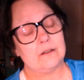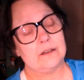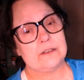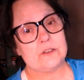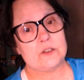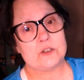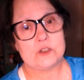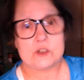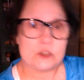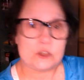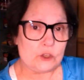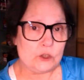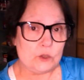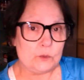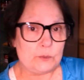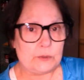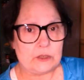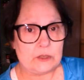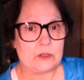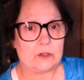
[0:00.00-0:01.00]
and shoe
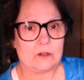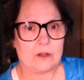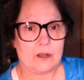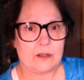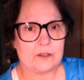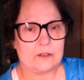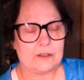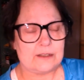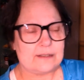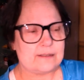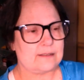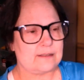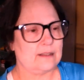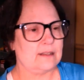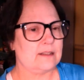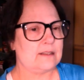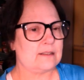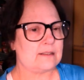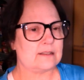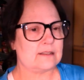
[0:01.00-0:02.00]
putter on her
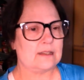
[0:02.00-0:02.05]
assist.